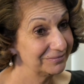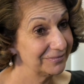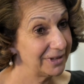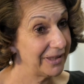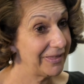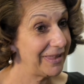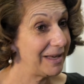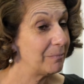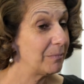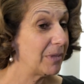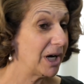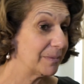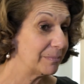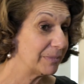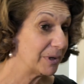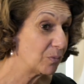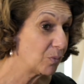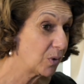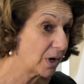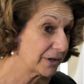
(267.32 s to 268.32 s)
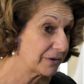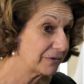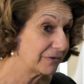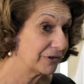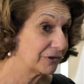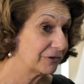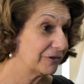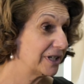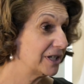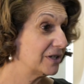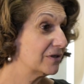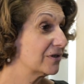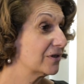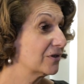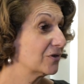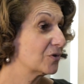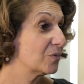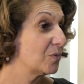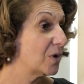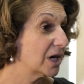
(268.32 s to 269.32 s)
and that might be one of the
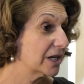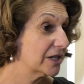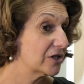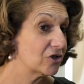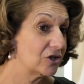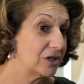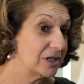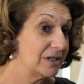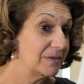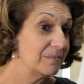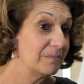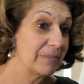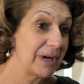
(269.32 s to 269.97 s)
reasons why she